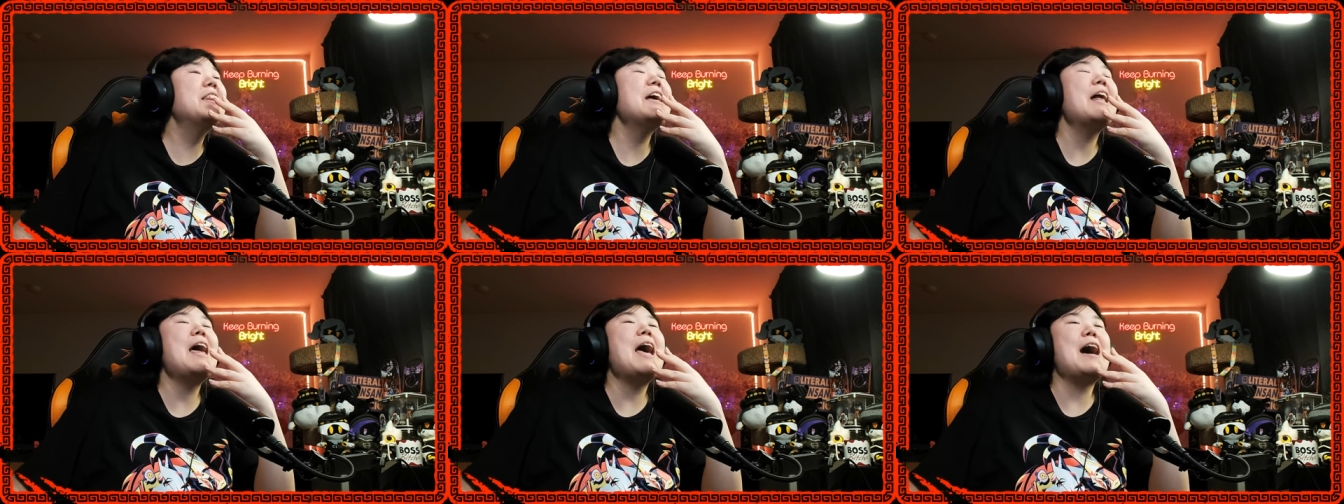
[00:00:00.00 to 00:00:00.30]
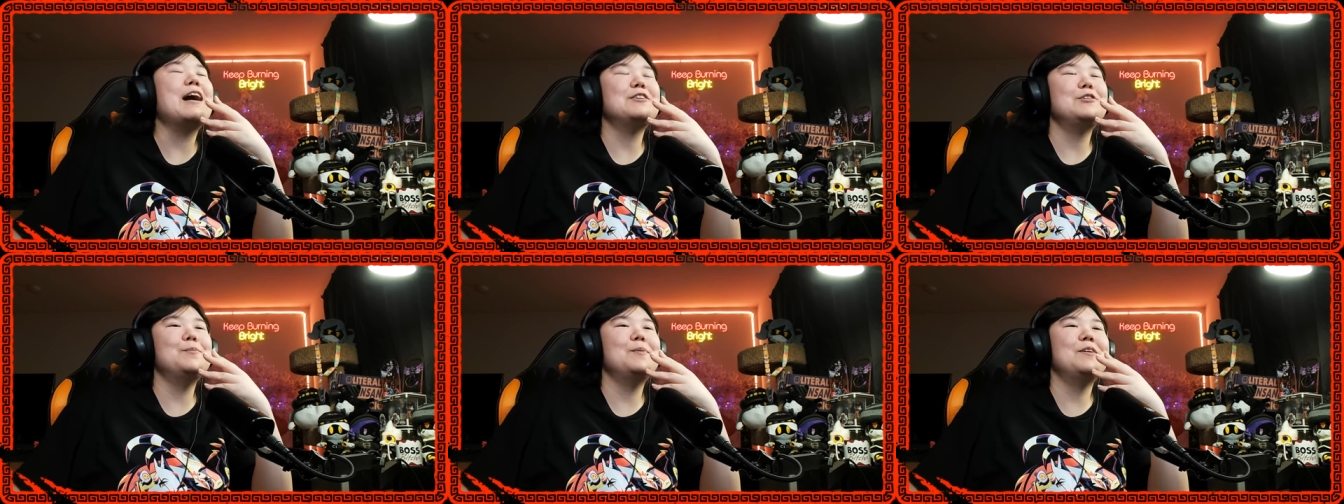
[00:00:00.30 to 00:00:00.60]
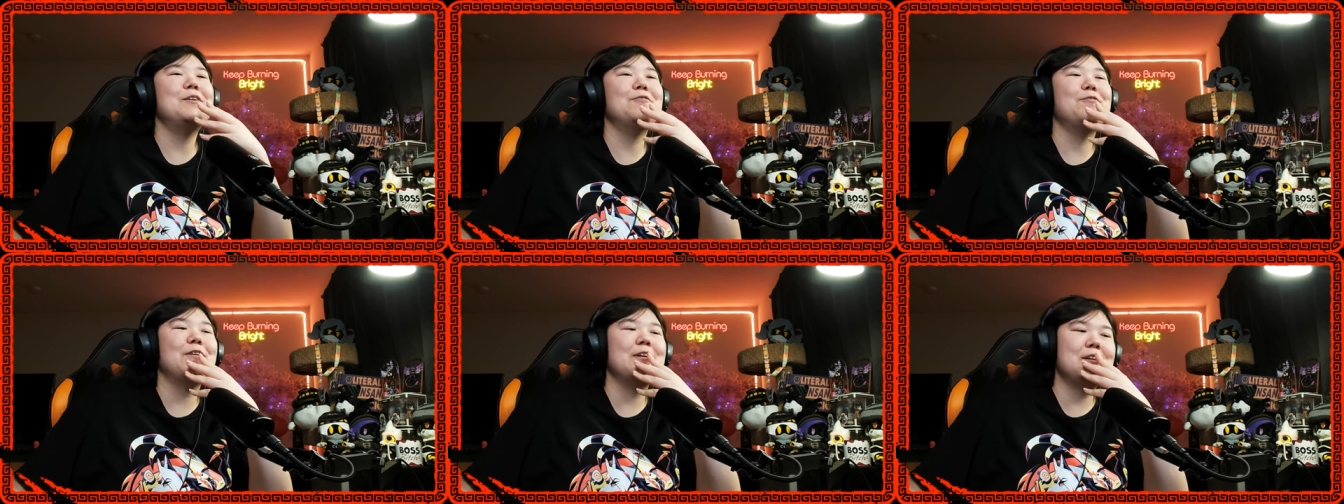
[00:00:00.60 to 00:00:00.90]
That'd actually
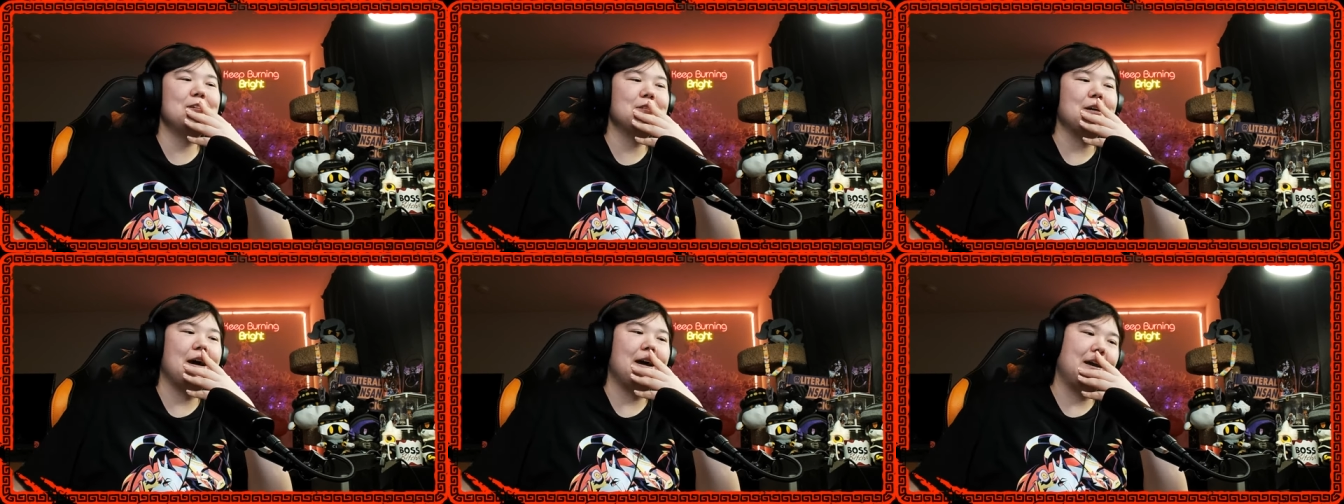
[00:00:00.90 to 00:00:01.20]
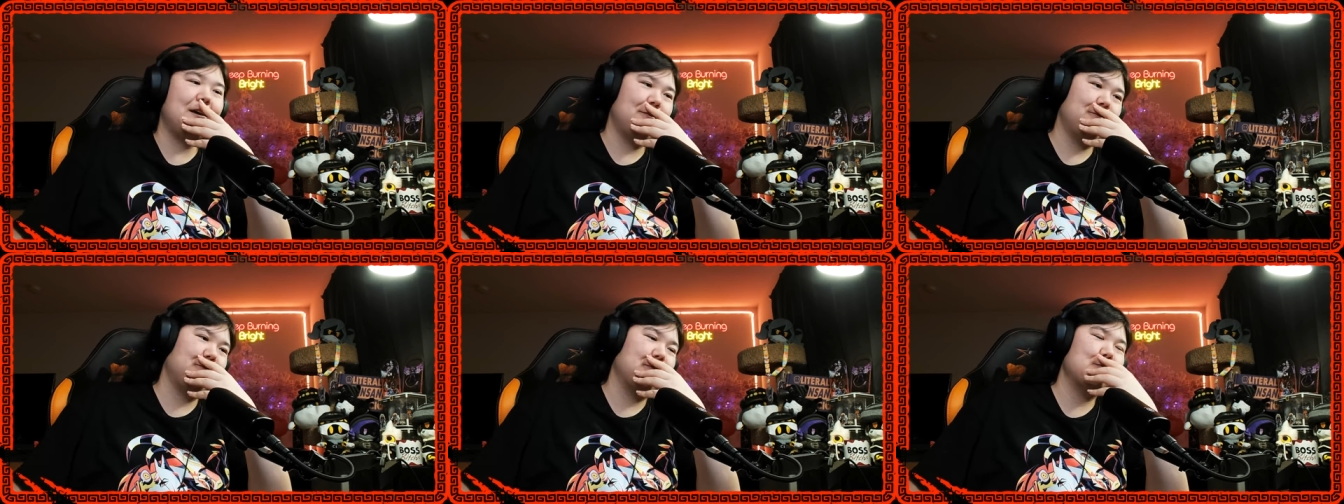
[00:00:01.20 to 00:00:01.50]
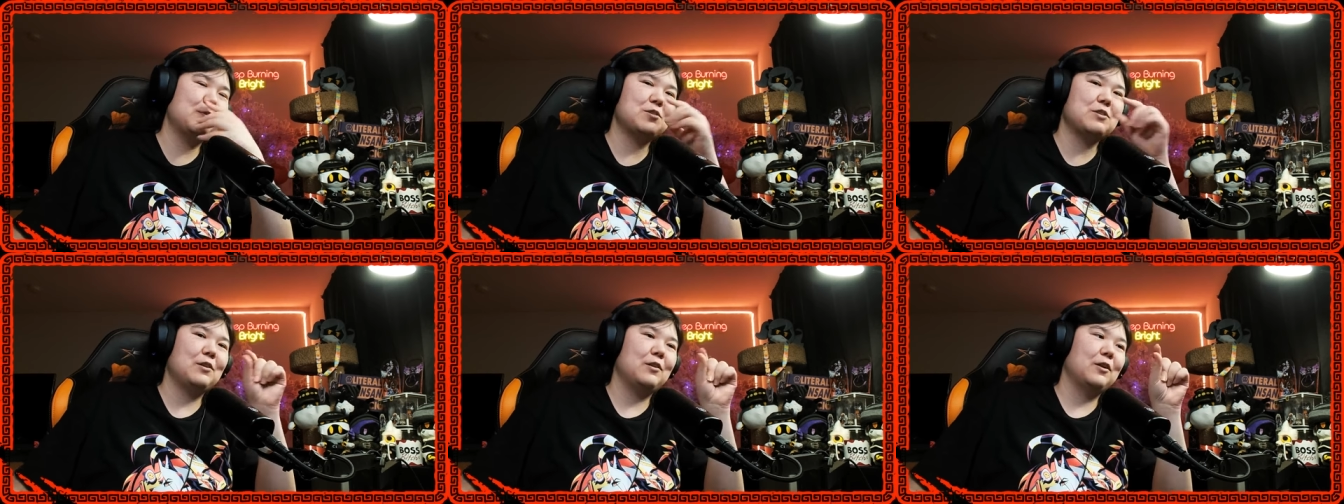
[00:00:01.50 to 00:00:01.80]
be a funny tie-in,
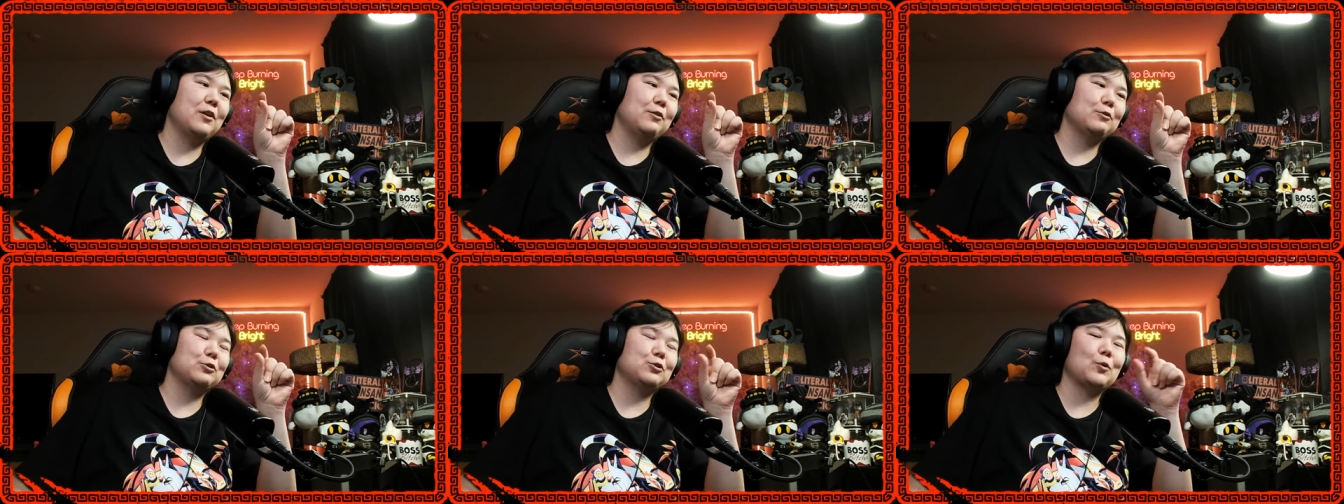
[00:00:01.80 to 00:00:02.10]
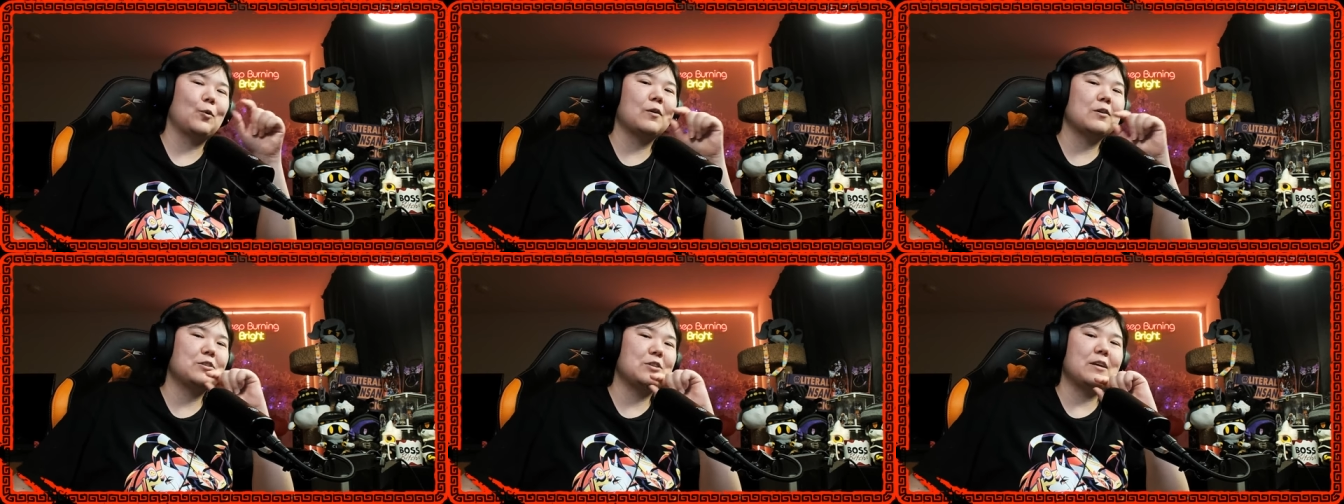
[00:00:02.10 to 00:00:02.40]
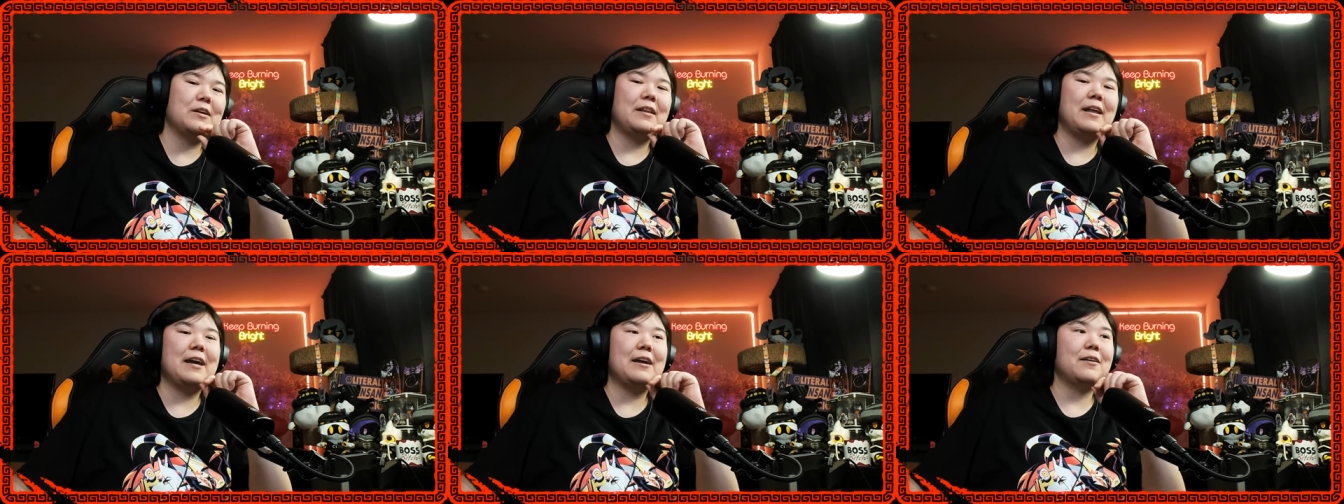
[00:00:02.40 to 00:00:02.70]
from just a little short
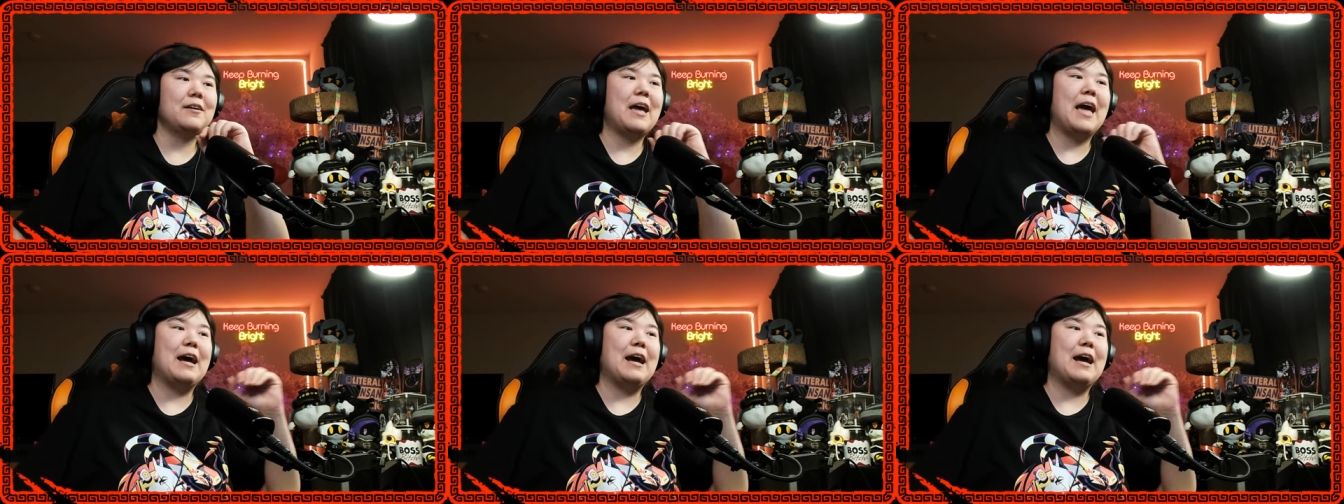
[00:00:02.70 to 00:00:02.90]
to like